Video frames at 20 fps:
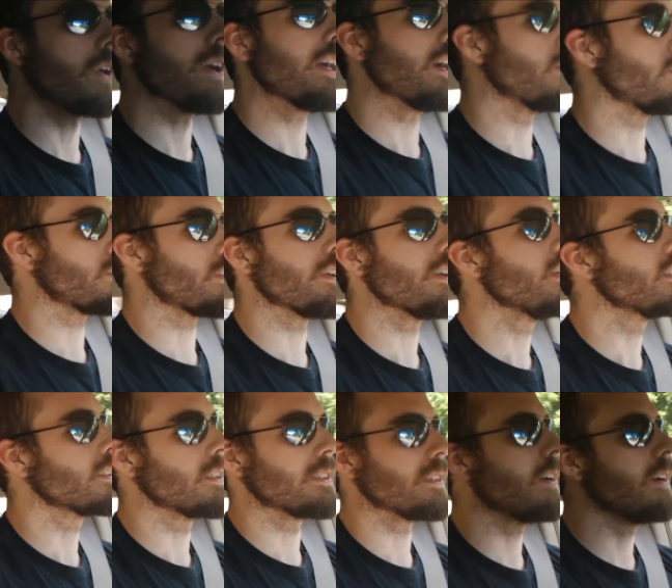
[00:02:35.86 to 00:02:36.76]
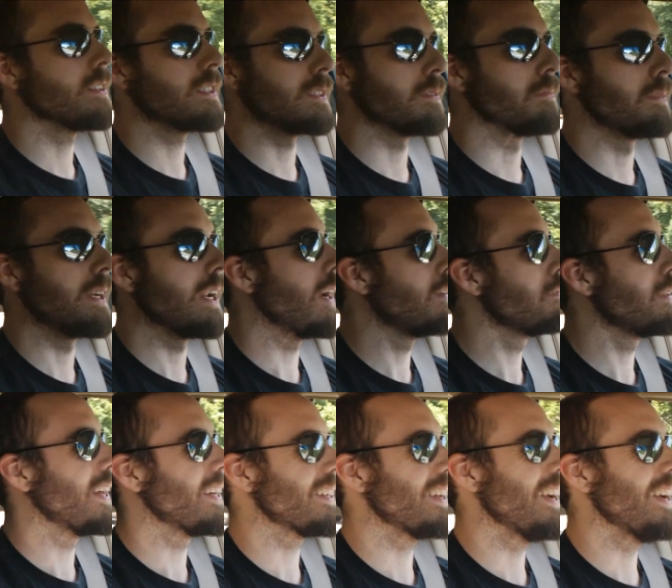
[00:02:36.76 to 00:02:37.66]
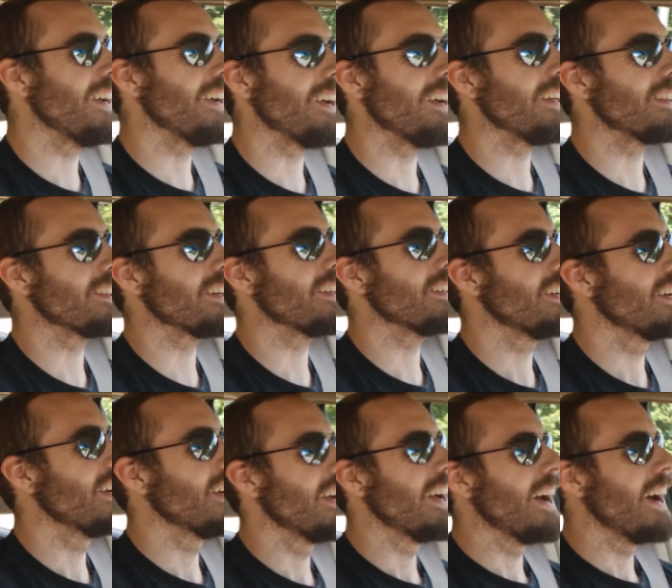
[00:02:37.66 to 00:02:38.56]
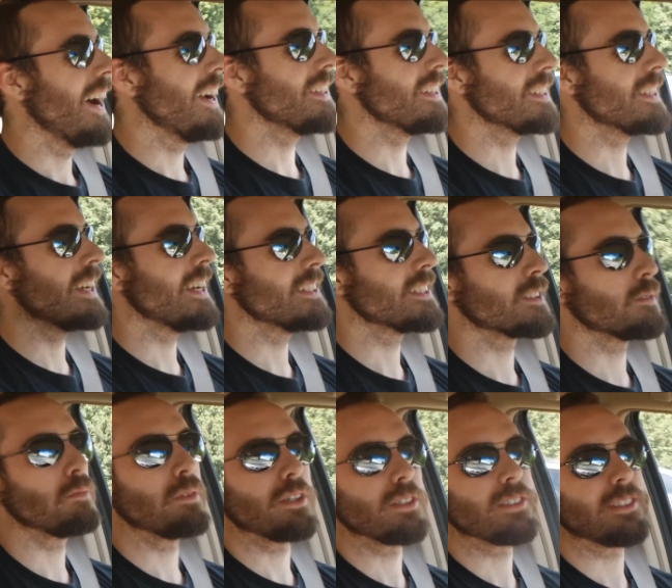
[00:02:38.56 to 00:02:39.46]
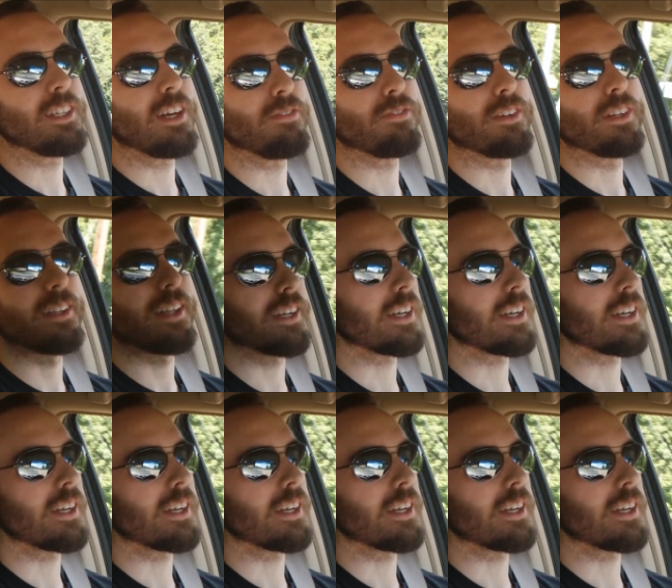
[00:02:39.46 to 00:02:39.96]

try out craze, it's awesome. Craze and I'm like, oh, I, thought, I thought they had some weird stuff in it.